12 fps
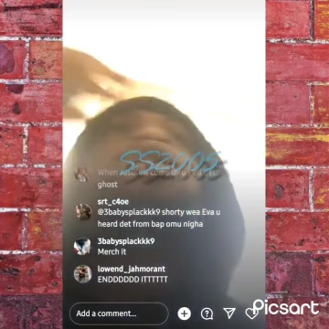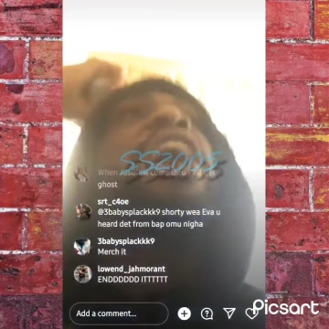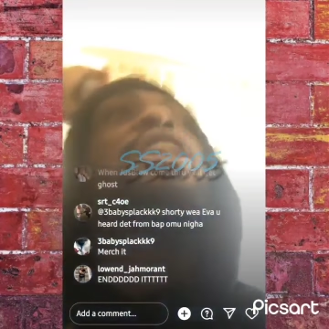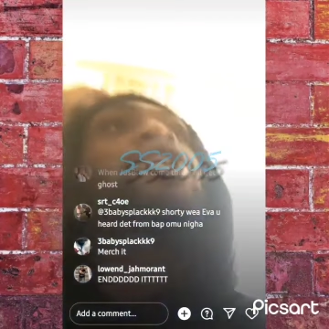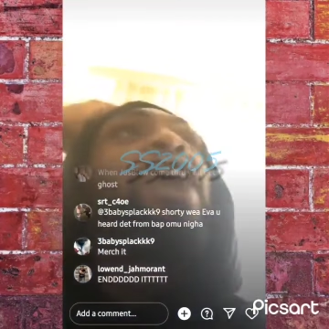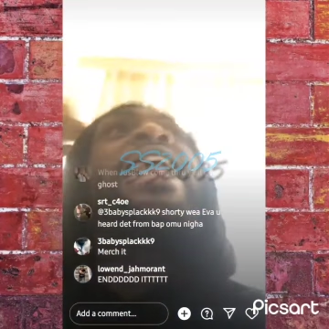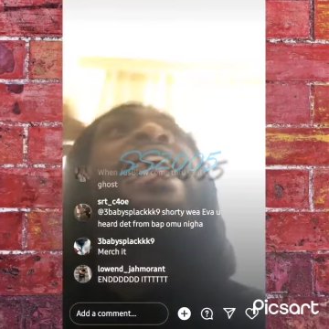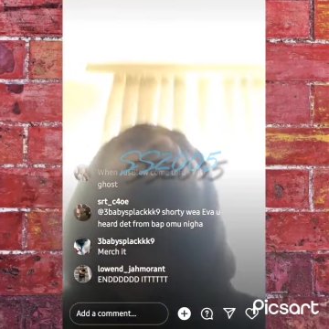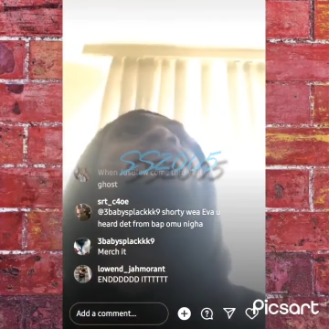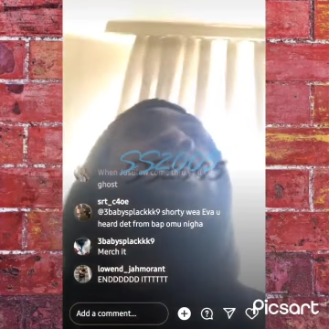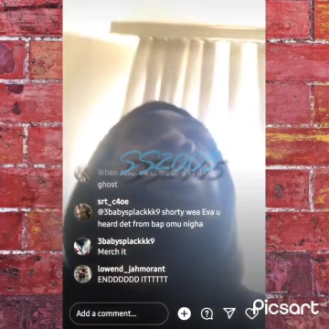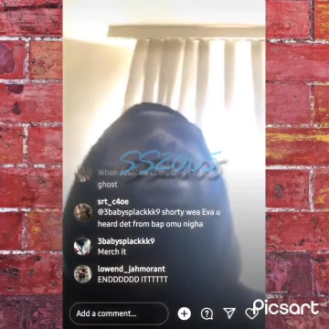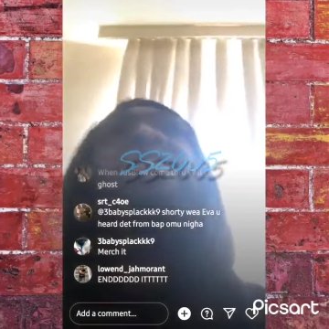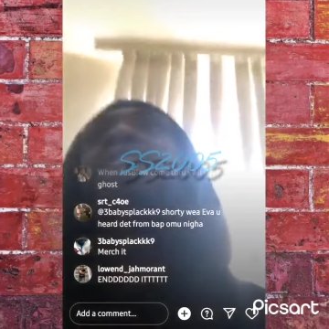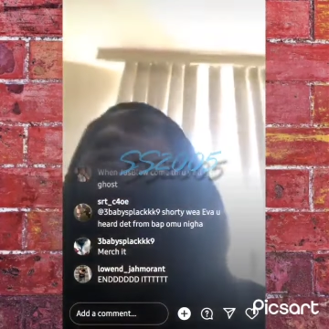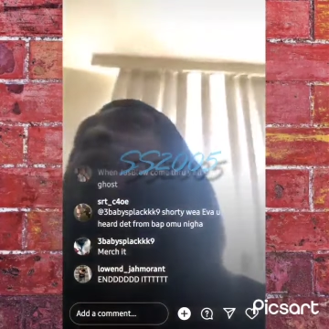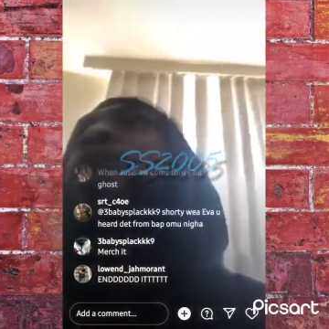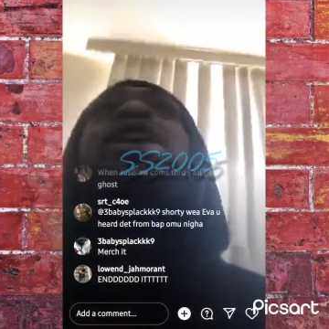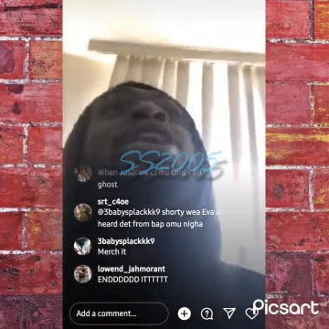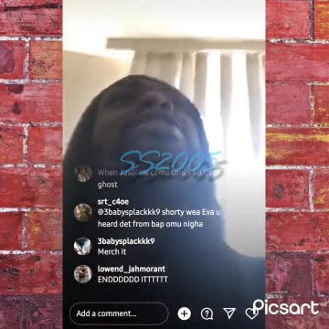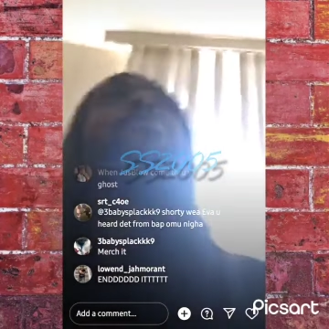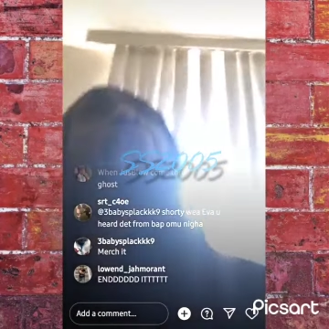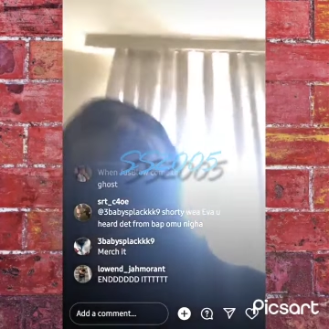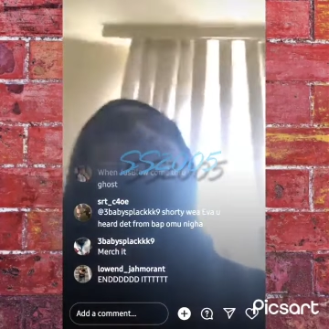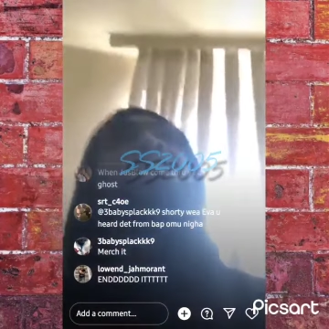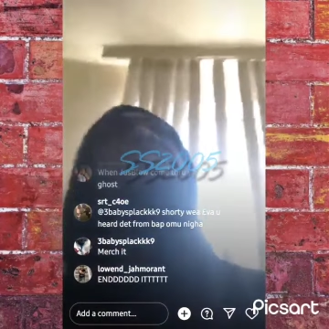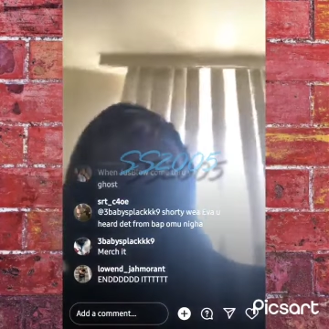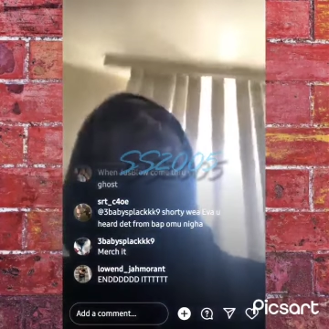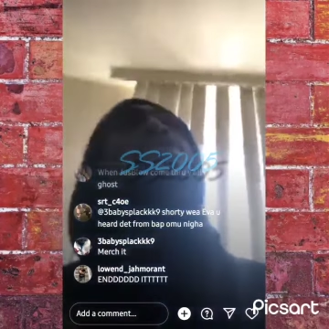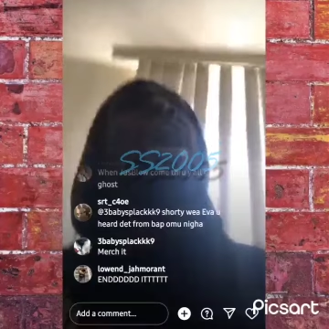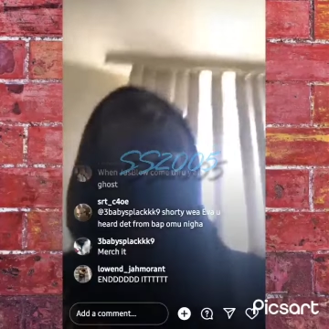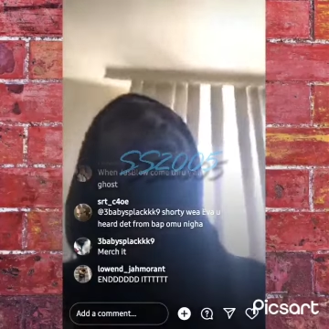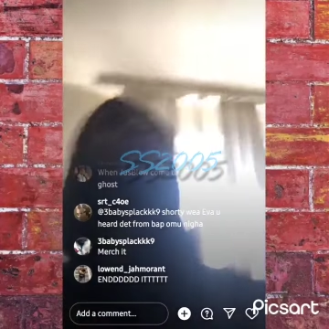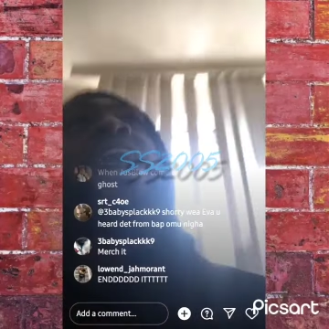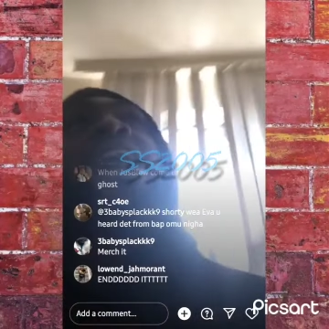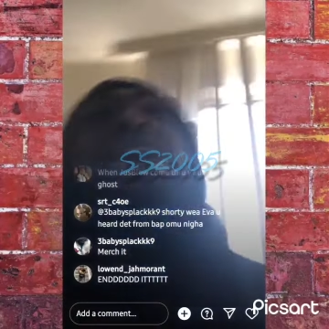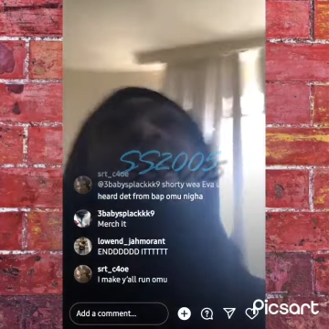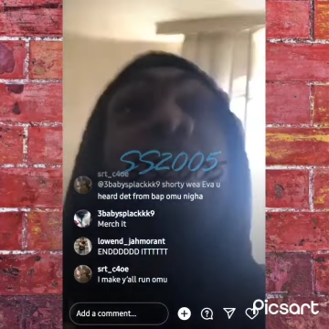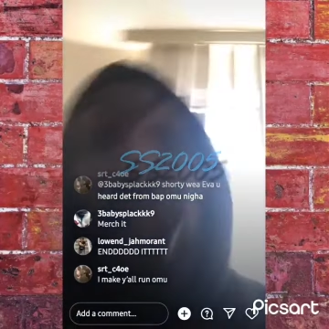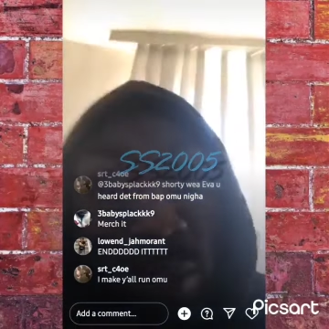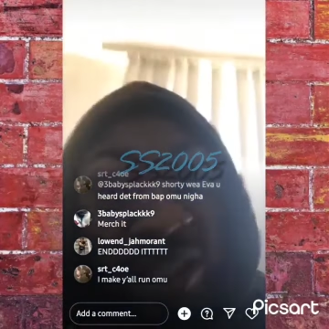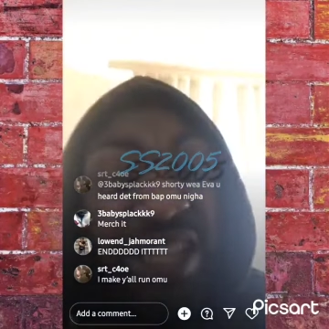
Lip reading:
(no speaker visible)